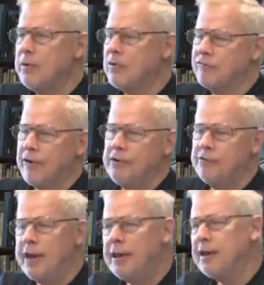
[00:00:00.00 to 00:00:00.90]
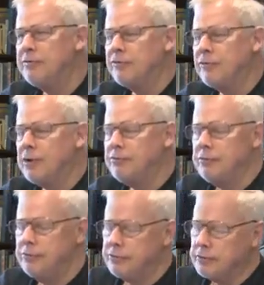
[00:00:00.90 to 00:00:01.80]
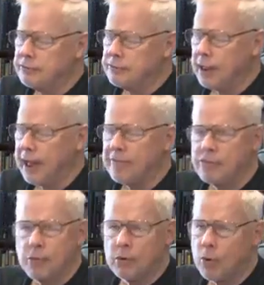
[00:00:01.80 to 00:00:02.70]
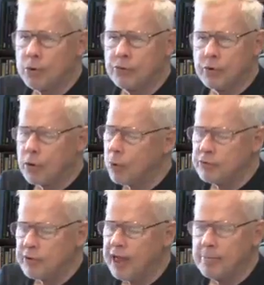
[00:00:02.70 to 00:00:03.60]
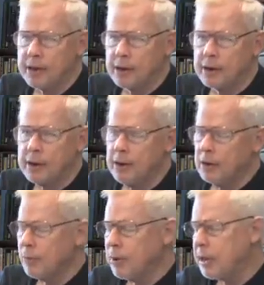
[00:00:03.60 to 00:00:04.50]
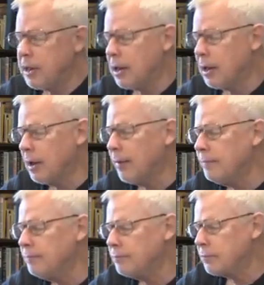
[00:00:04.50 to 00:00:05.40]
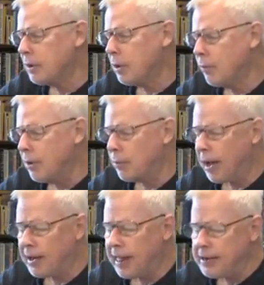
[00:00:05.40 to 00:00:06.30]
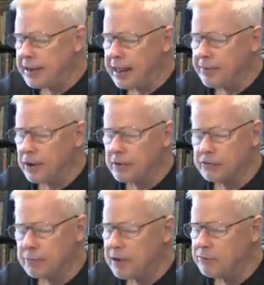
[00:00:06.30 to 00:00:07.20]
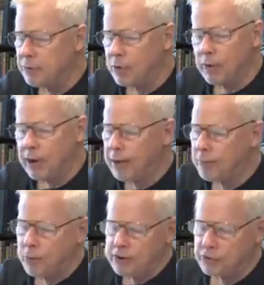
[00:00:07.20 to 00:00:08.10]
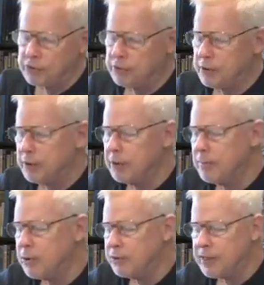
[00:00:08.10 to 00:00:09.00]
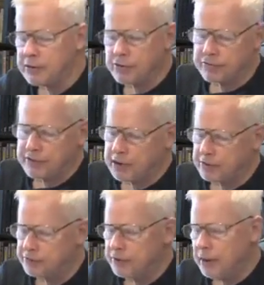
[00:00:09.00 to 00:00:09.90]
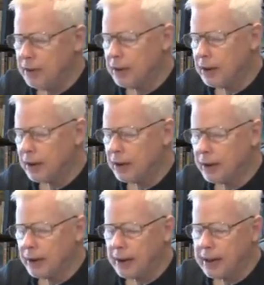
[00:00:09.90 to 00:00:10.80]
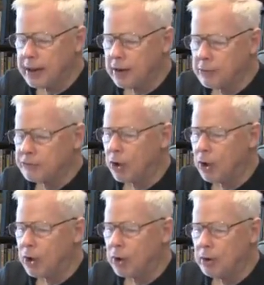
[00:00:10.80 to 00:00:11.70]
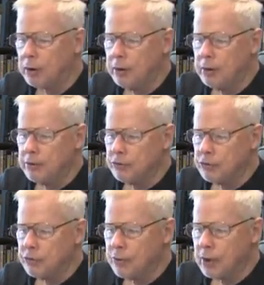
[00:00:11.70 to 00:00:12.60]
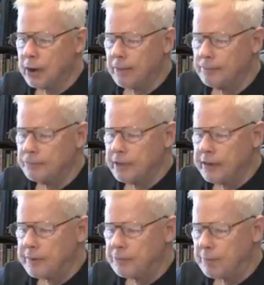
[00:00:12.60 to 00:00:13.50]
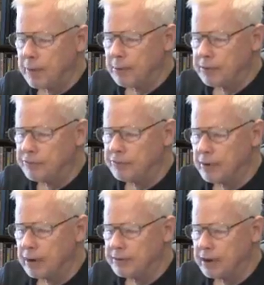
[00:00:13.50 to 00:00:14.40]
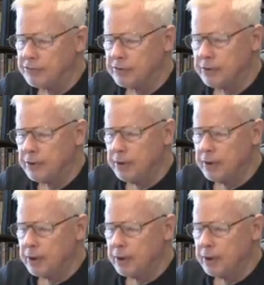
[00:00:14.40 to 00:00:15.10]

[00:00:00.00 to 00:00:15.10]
We were friends and allies of the Russians since after World War II, and always have been. We were allied together on the space program. We took the moon, they took Venus, and it was all to keep the public's attention